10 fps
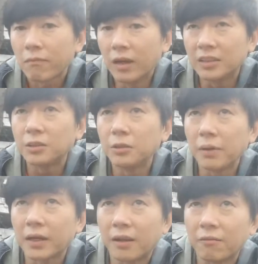It still
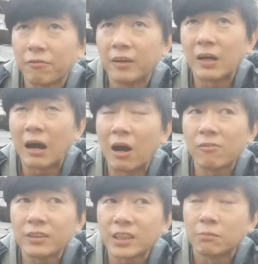makes a difference.
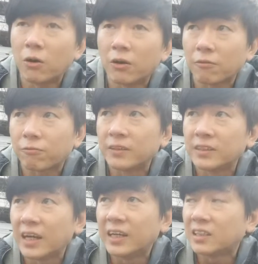However small a
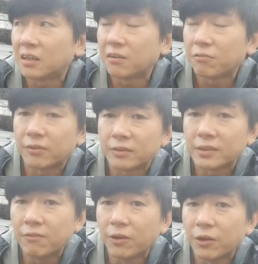difference, there is a
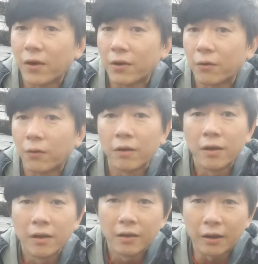difference. Even though I don't
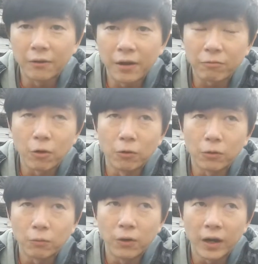have to go
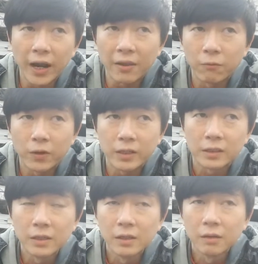to work anyways.